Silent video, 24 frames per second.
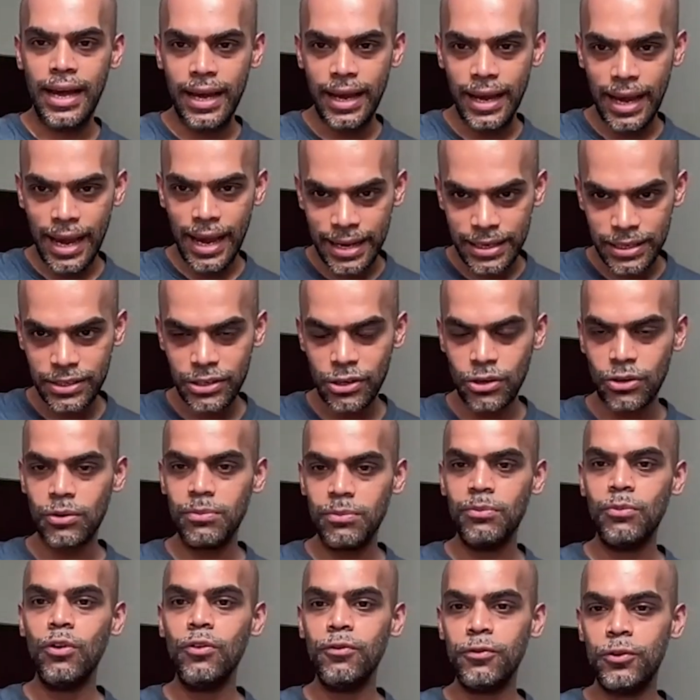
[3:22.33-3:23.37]
has
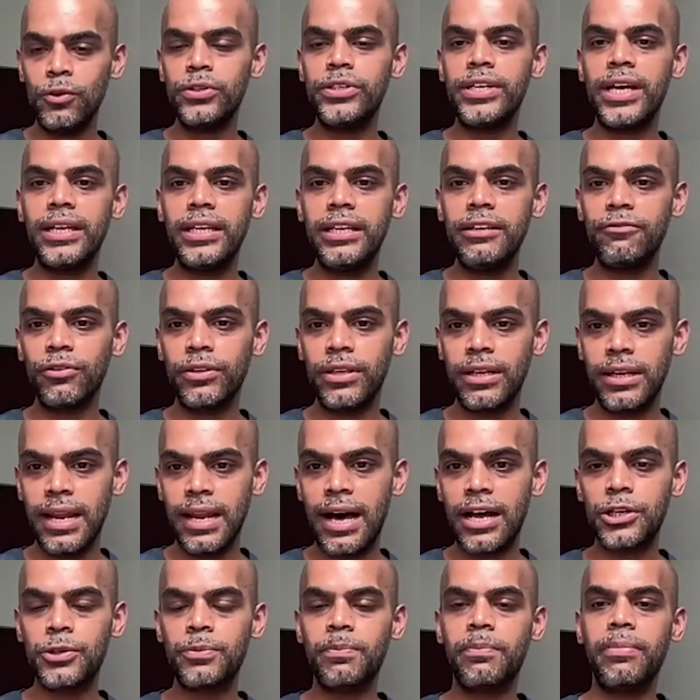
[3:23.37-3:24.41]
moved to Delhi for the
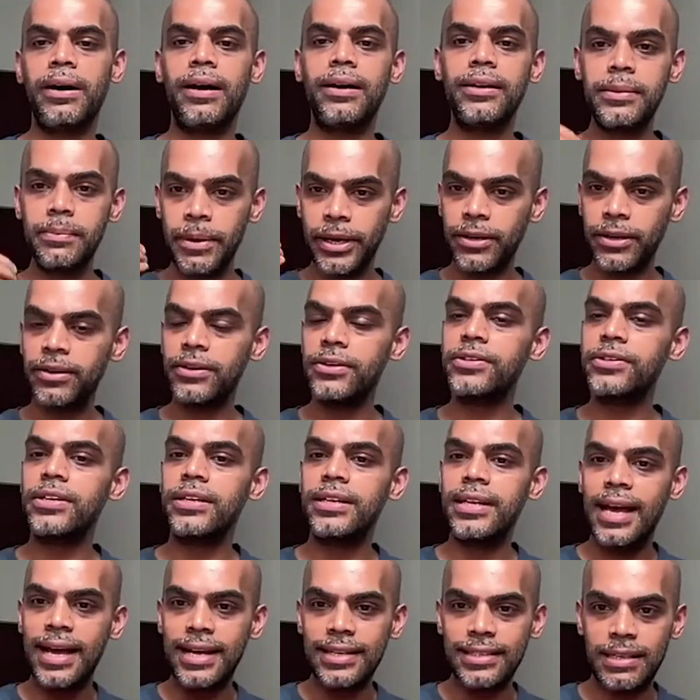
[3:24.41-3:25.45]
large part because it
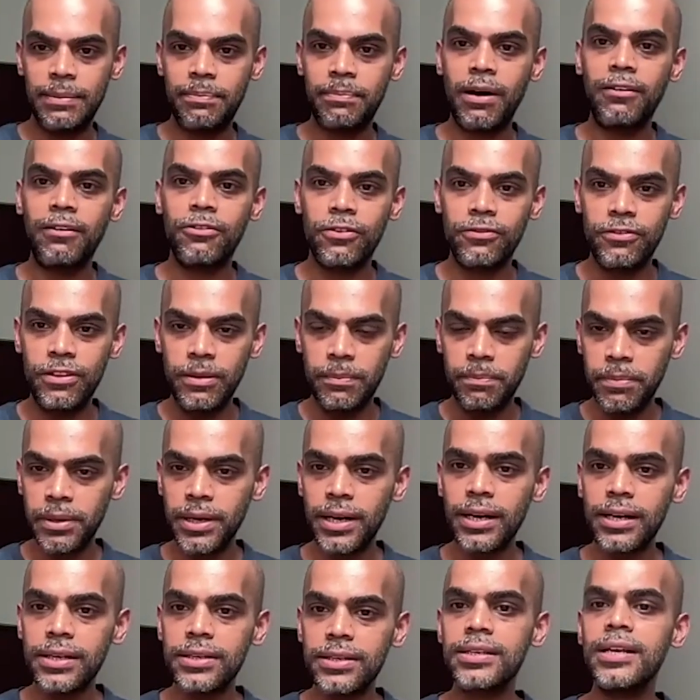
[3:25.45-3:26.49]
has the power of the
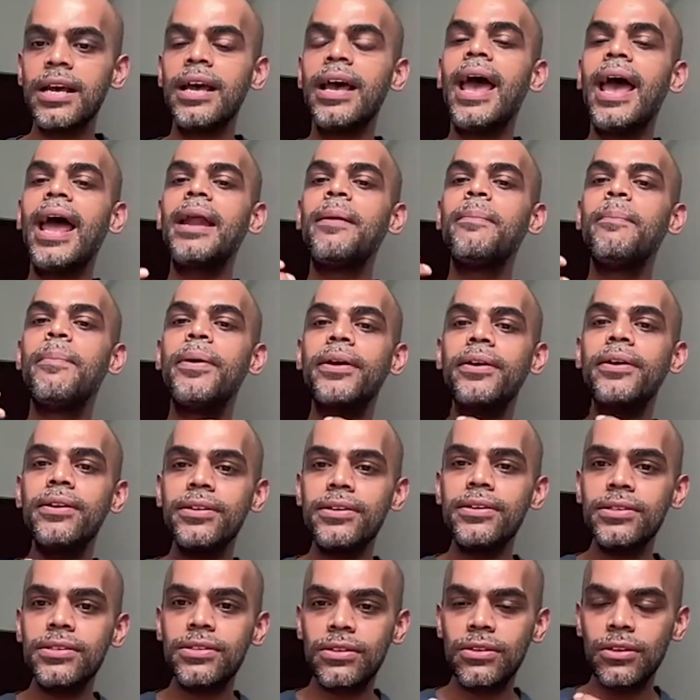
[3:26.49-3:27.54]
purse, and
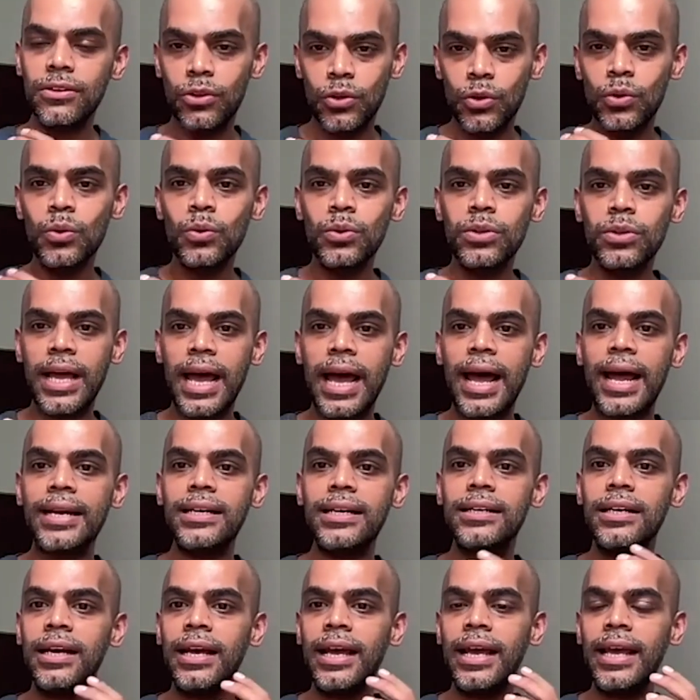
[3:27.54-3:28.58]
because through that
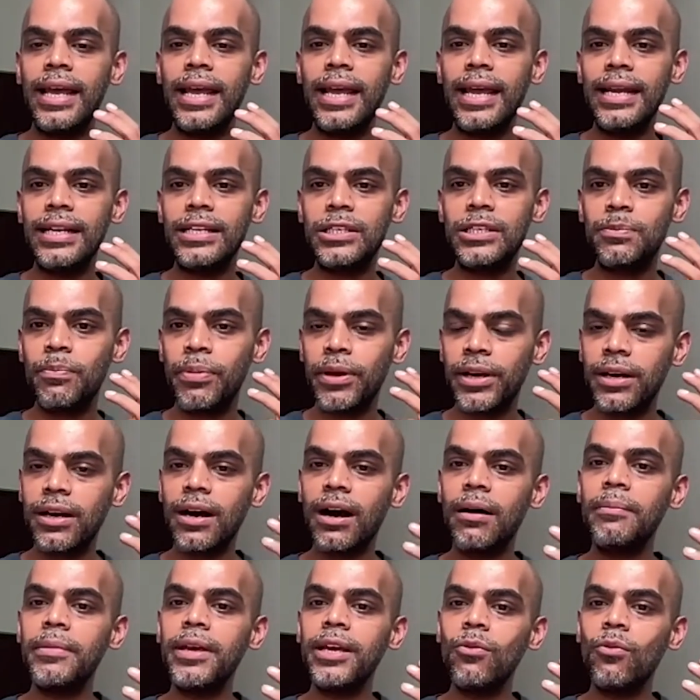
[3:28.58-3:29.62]
it's
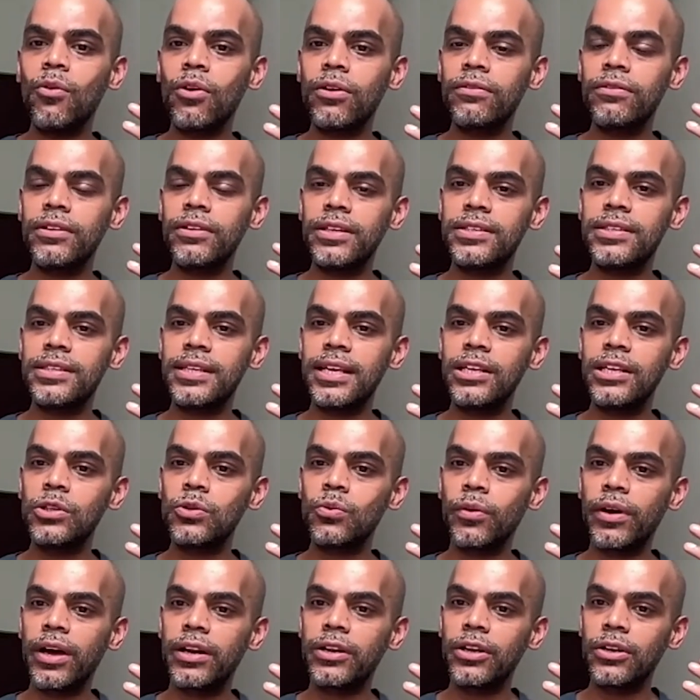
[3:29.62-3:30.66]
becoming one of these things
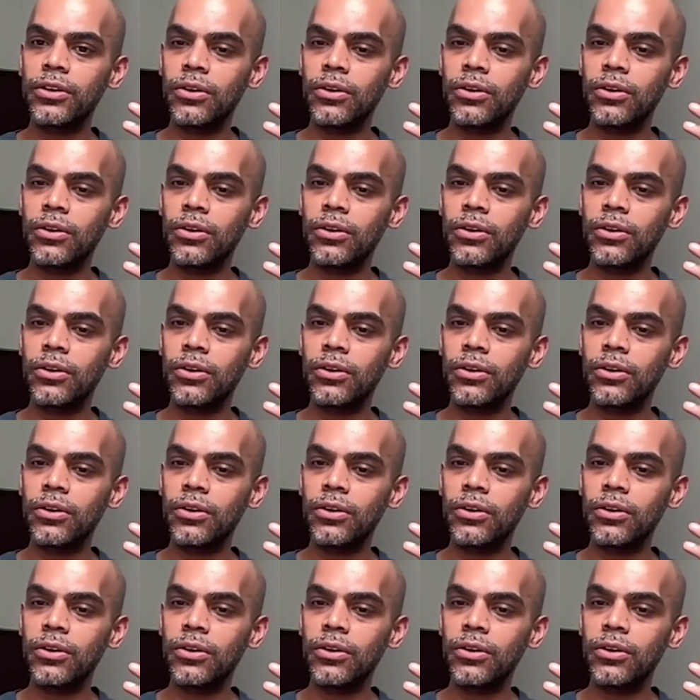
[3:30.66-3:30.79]
where